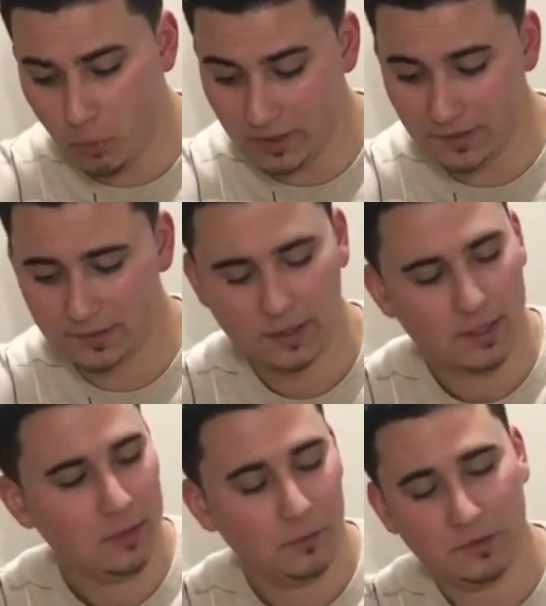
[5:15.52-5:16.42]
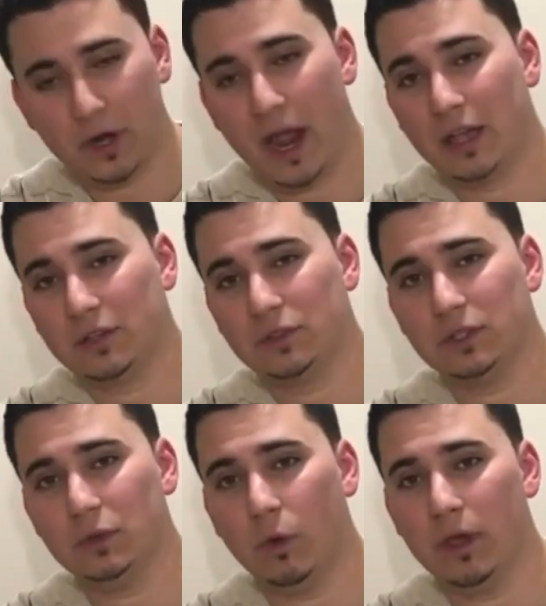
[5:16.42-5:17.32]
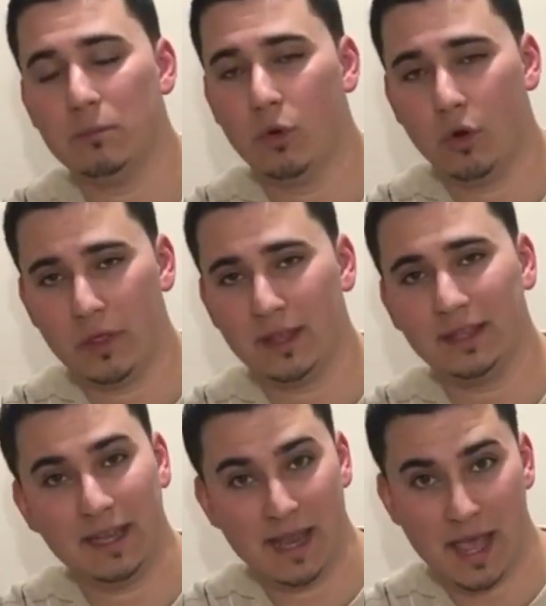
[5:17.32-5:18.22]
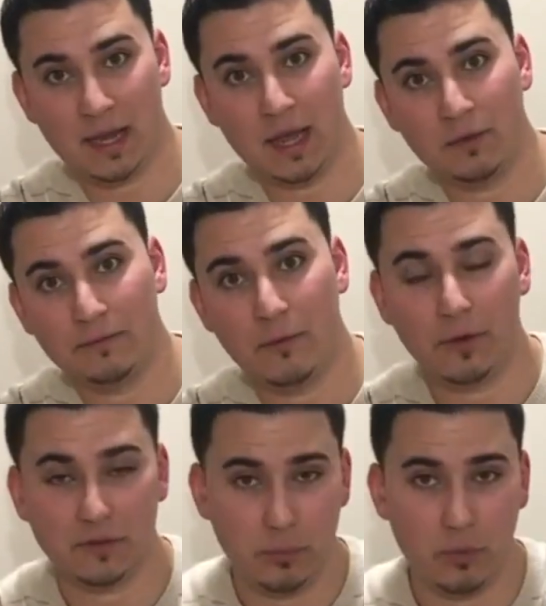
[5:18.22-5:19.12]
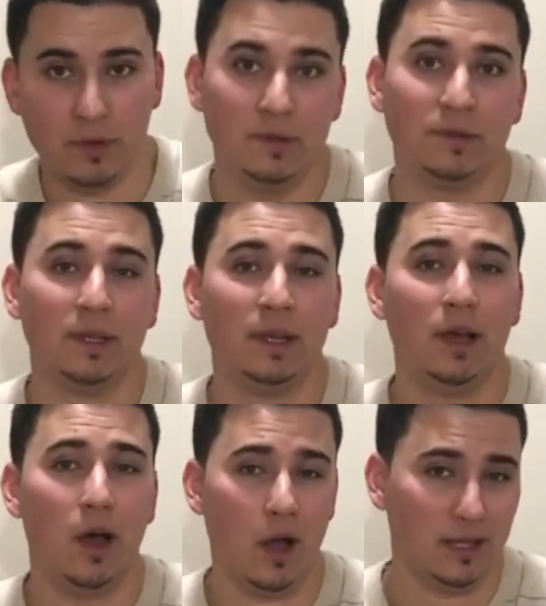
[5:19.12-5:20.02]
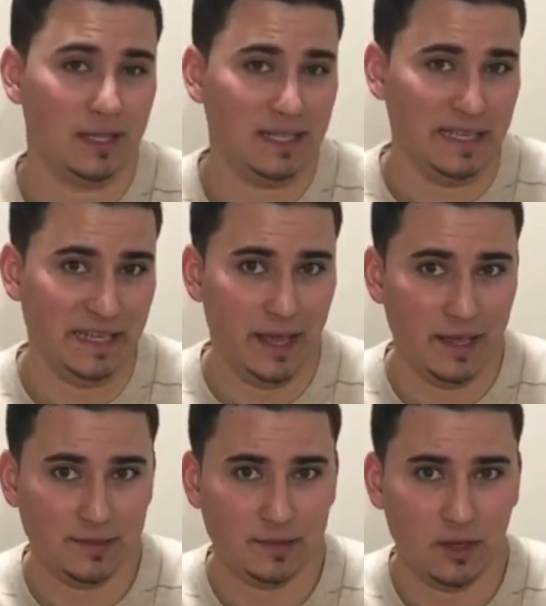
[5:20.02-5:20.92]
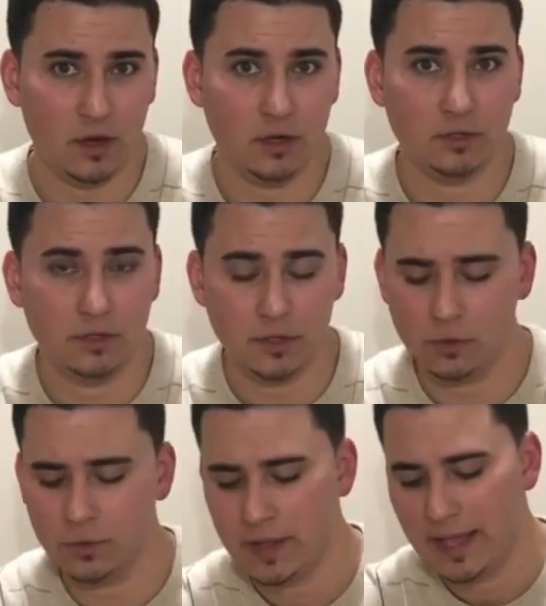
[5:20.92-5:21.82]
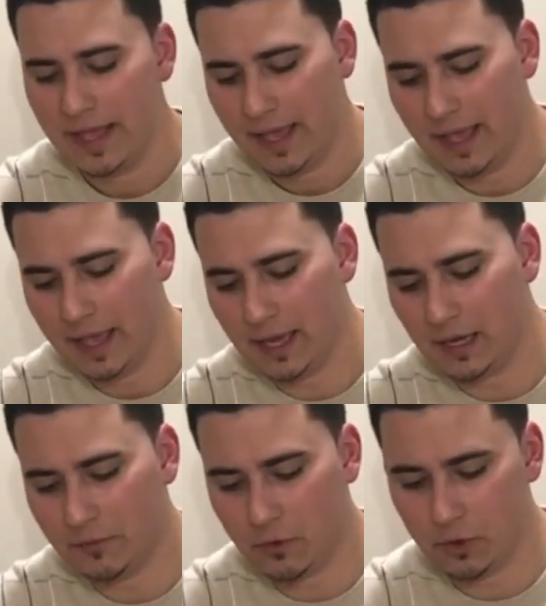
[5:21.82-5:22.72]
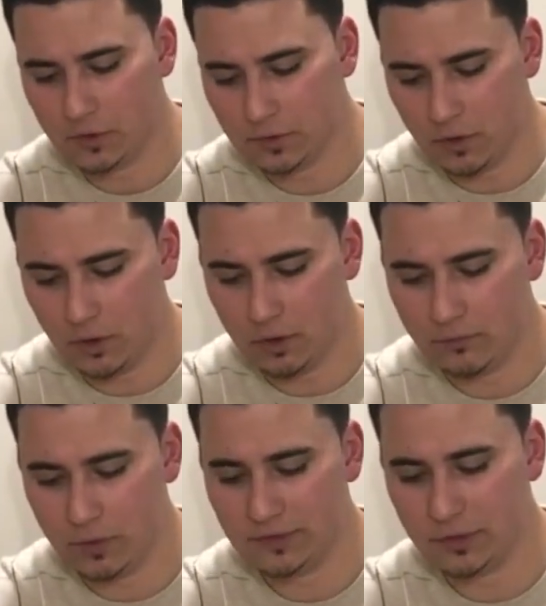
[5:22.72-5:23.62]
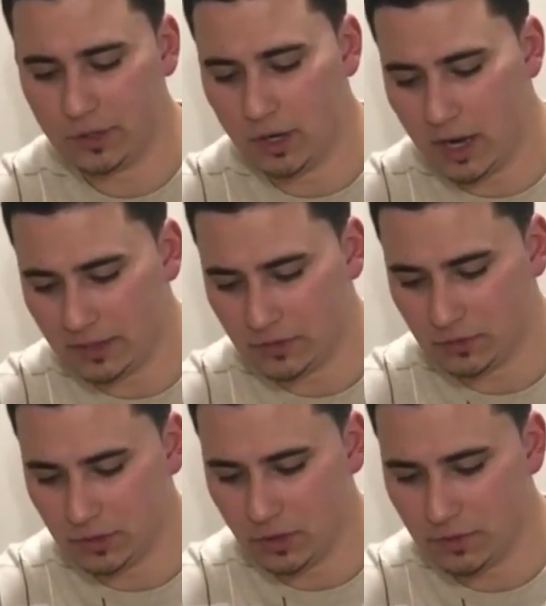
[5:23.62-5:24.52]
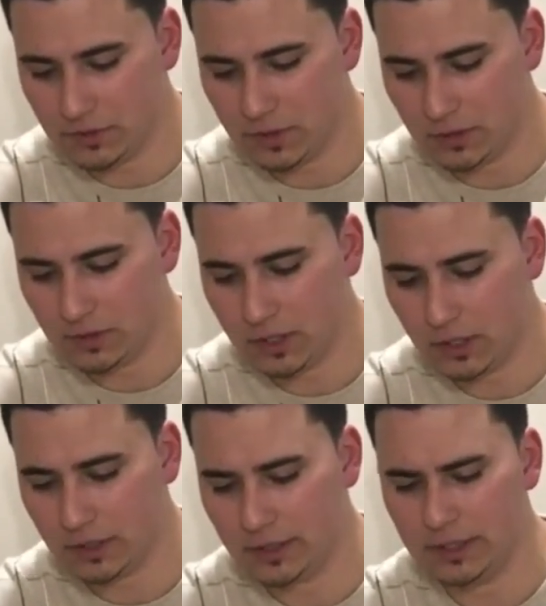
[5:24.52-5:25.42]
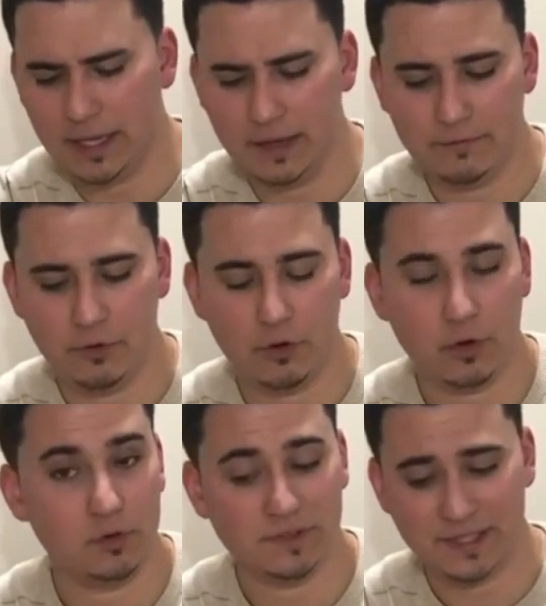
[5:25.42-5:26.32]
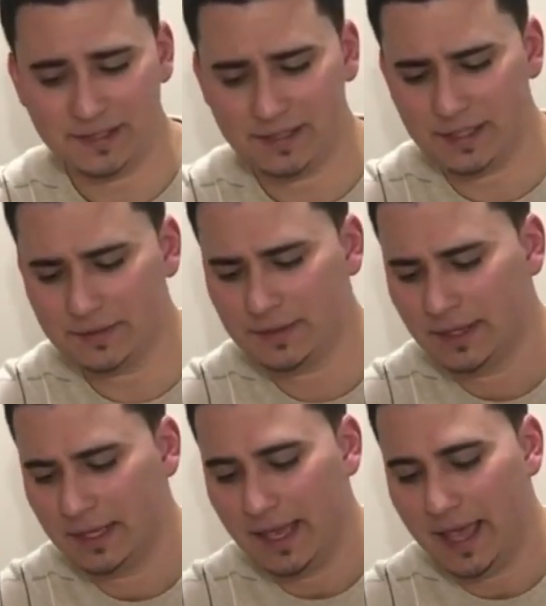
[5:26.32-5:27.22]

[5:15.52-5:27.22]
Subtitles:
points, which are actually way more than the 9 autofocus points on the SLR2, and of course all of which are actually horizontally and vertical sensitive,